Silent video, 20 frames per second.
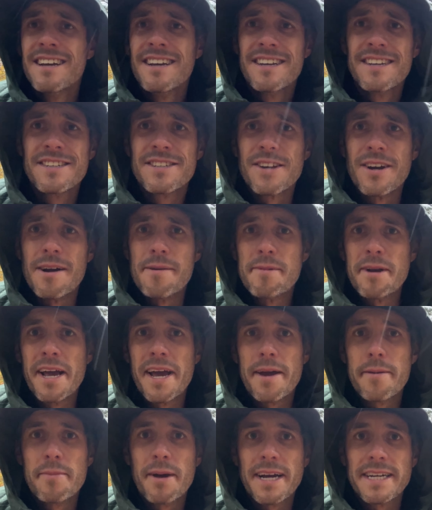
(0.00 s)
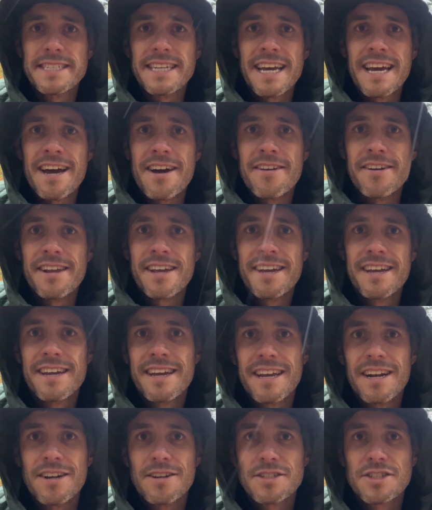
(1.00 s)
So I'm gonna head back down
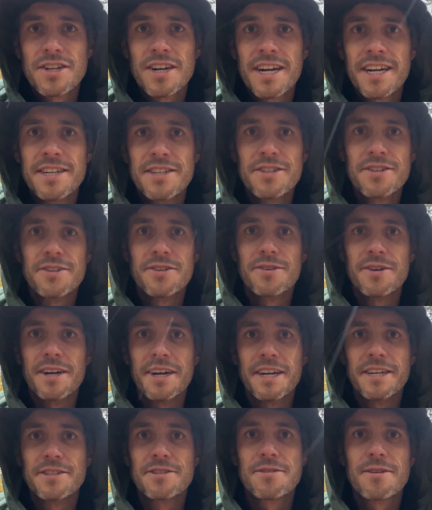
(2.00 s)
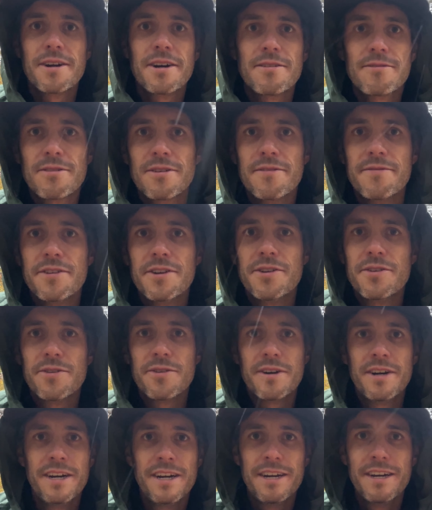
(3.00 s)
and I'll try and do a trail review
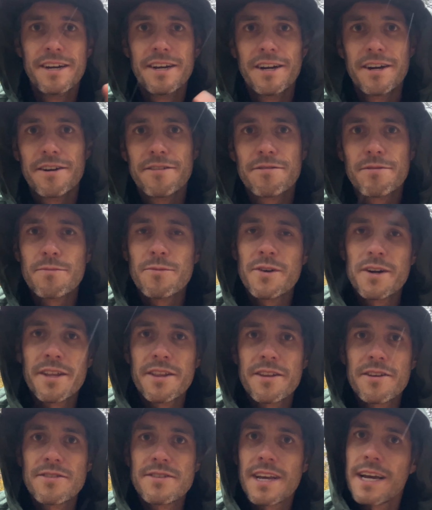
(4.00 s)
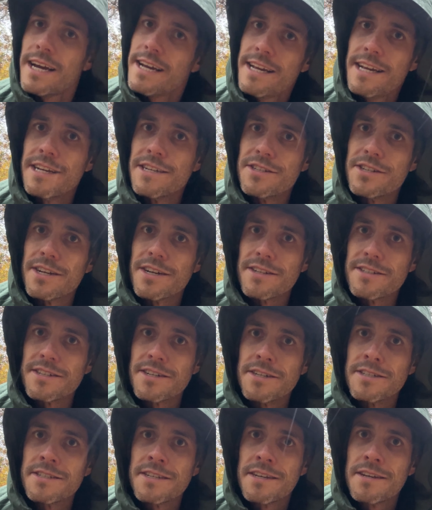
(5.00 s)
from one of those hiking
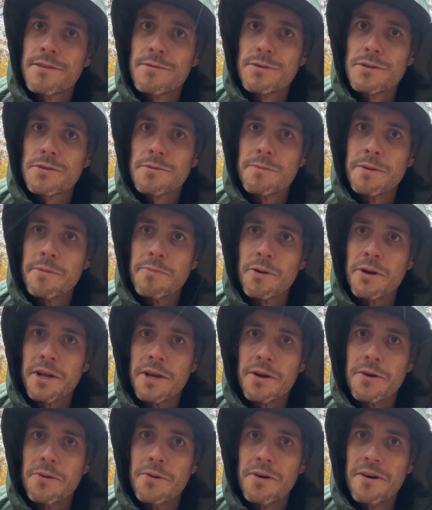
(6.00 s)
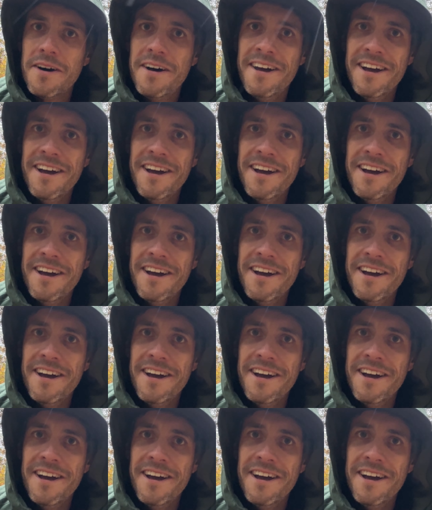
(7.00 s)
shelters, which will be pretty cool.